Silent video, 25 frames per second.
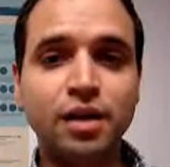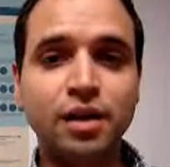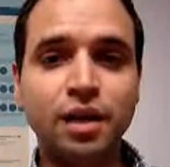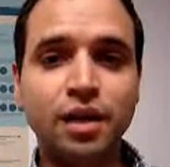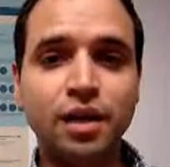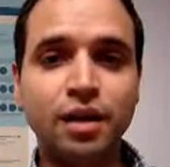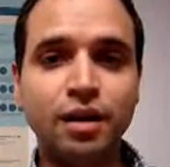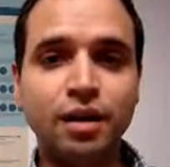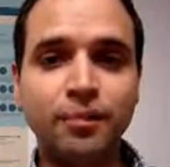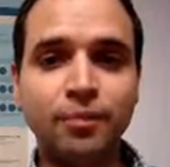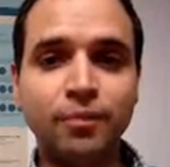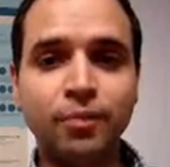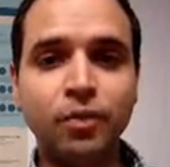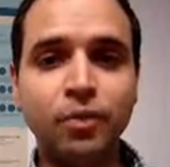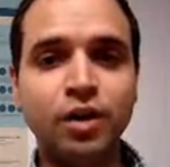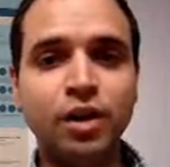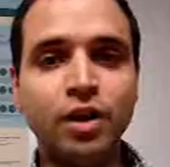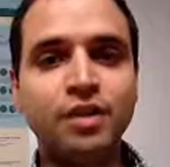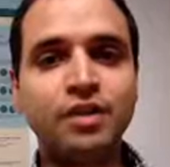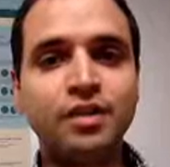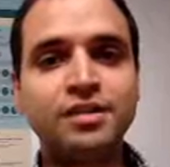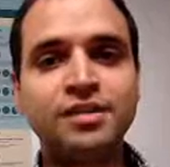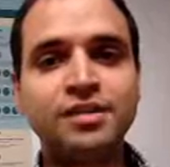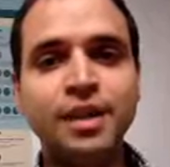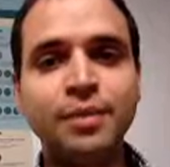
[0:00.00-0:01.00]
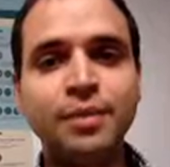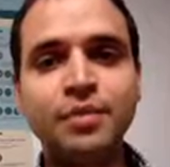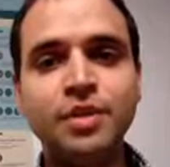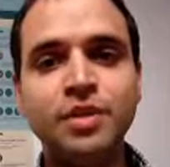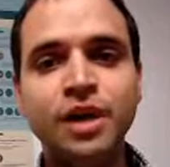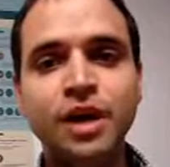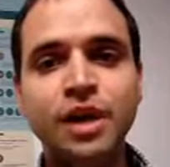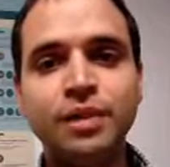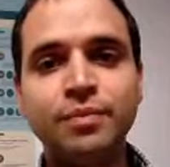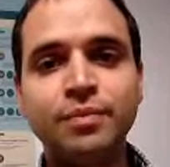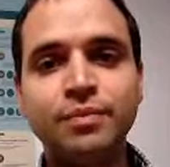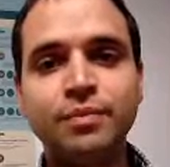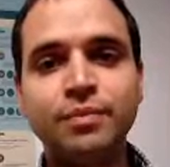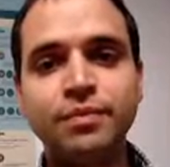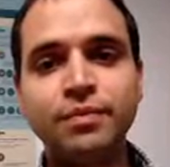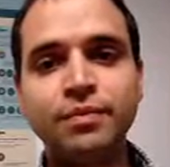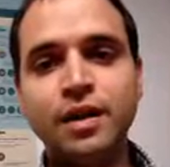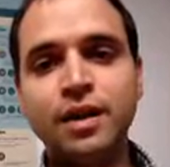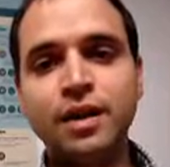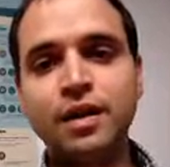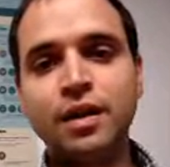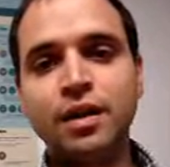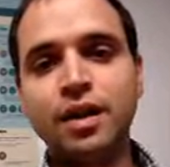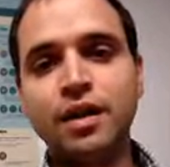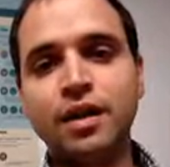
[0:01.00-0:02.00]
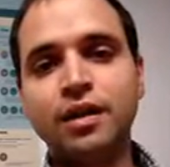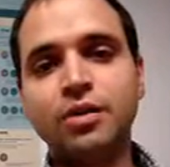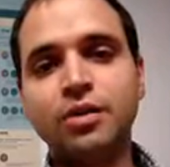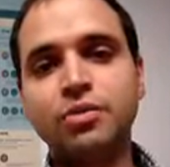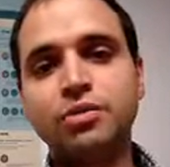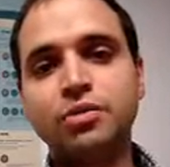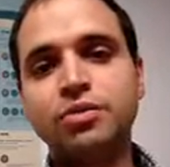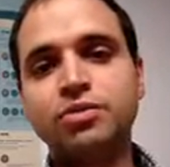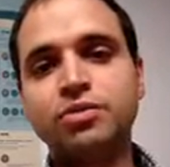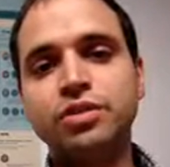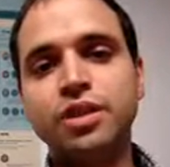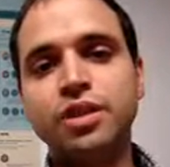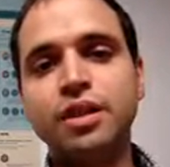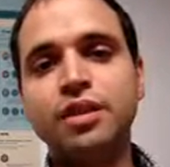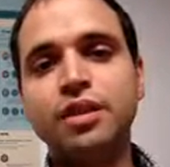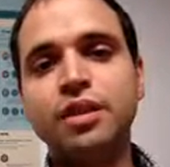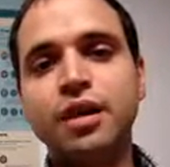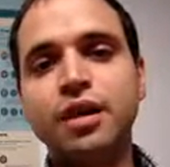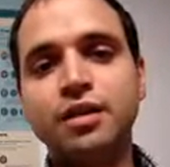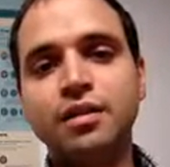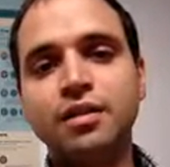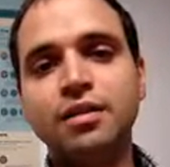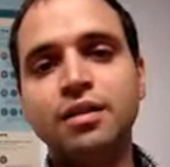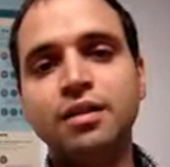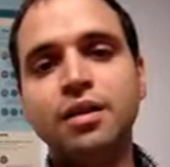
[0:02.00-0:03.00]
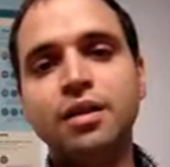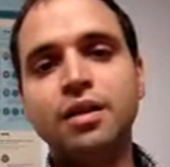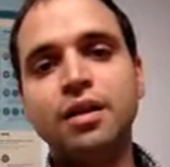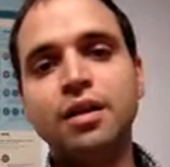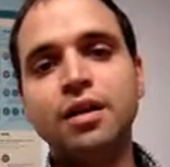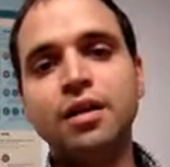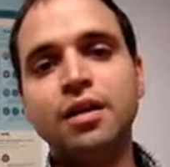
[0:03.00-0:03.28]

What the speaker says: But at the same time, I can also say that